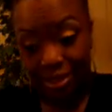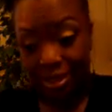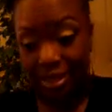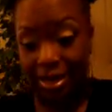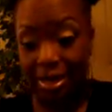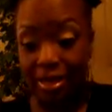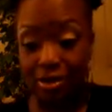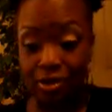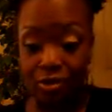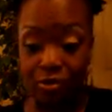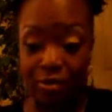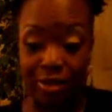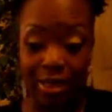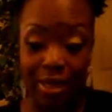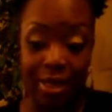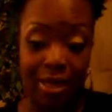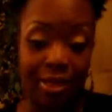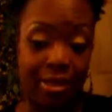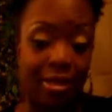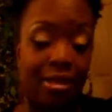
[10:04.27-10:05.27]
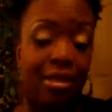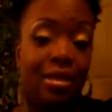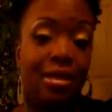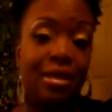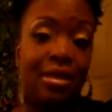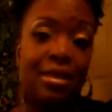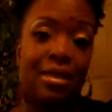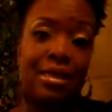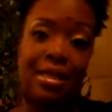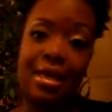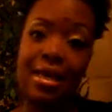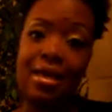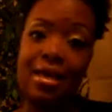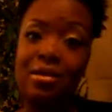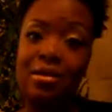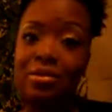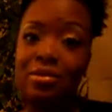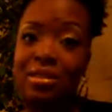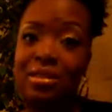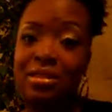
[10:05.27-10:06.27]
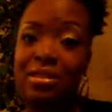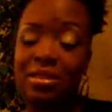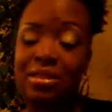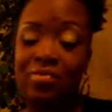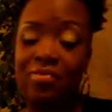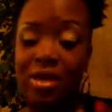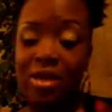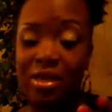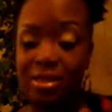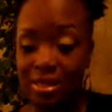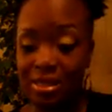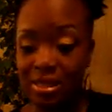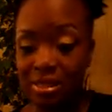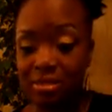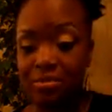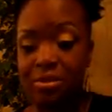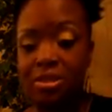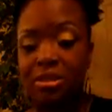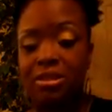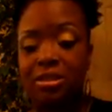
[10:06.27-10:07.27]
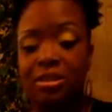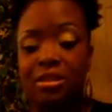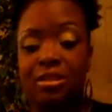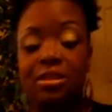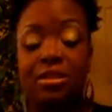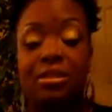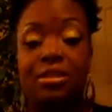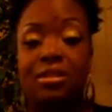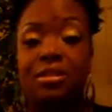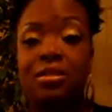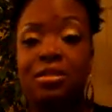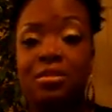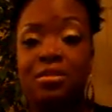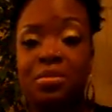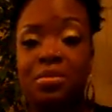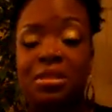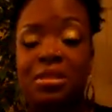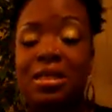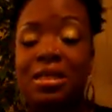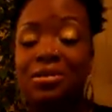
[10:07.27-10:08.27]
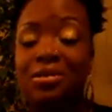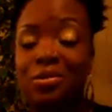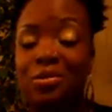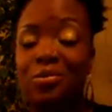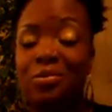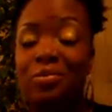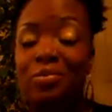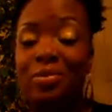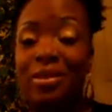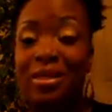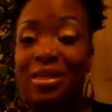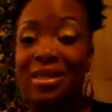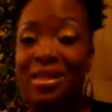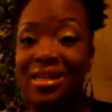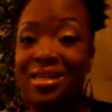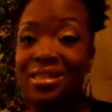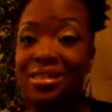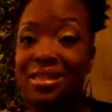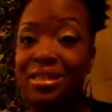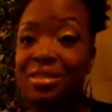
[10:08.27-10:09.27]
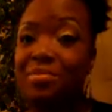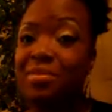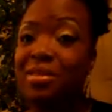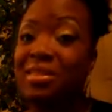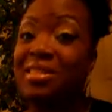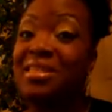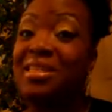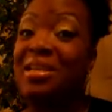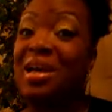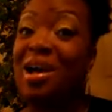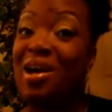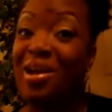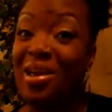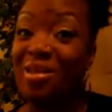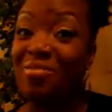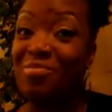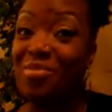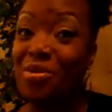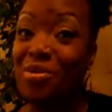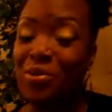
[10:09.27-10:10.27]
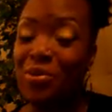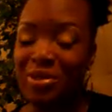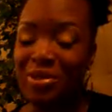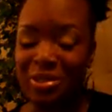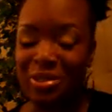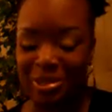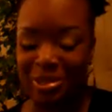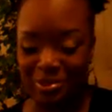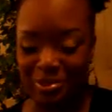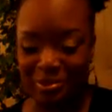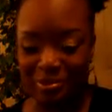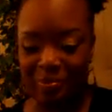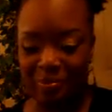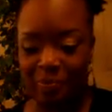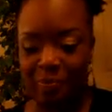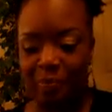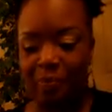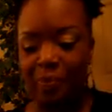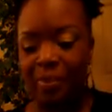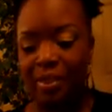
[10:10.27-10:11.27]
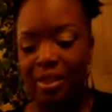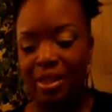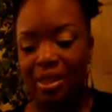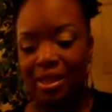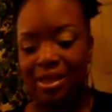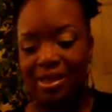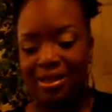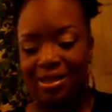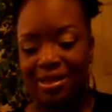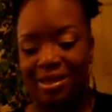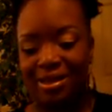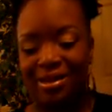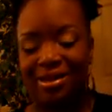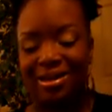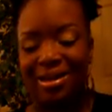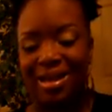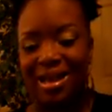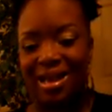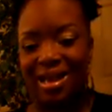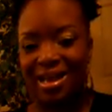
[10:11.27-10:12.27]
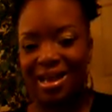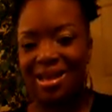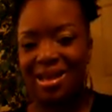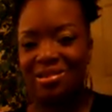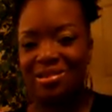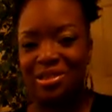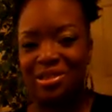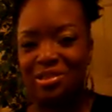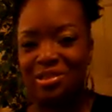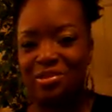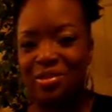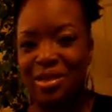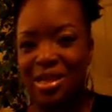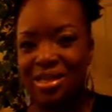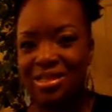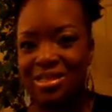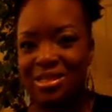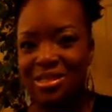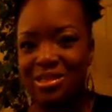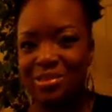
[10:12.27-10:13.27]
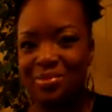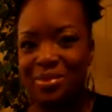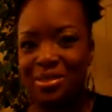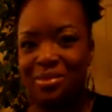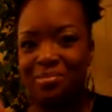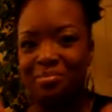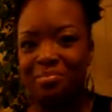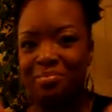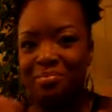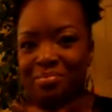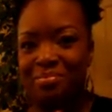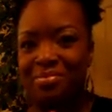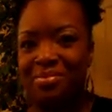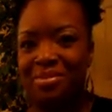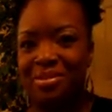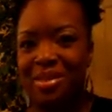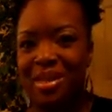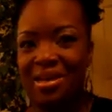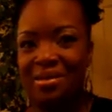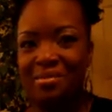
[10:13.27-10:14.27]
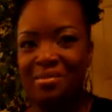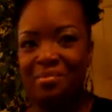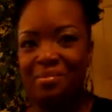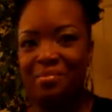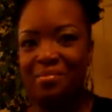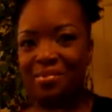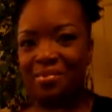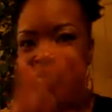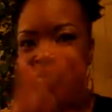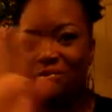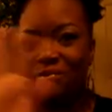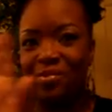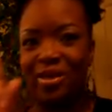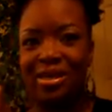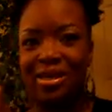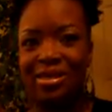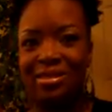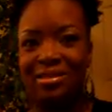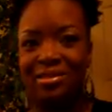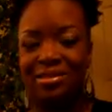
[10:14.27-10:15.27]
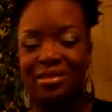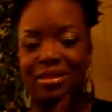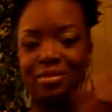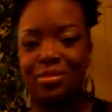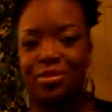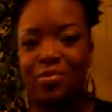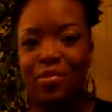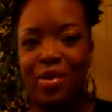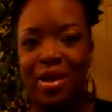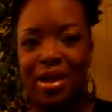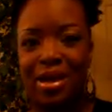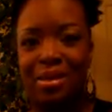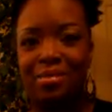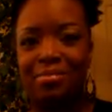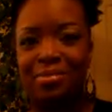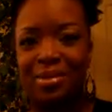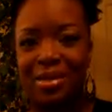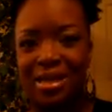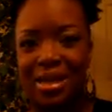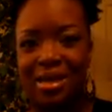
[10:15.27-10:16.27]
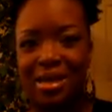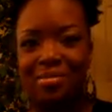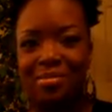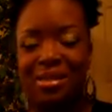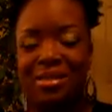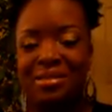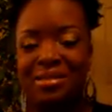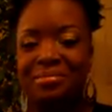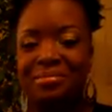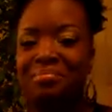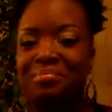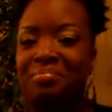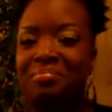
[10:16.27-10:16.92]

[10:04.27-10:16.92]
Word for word: and I know that now since I've got this much length in the six months, I know in the next six months I'll have more. So, yeah. I'll see you guys next week. Okay? Rate, subscribe, comment,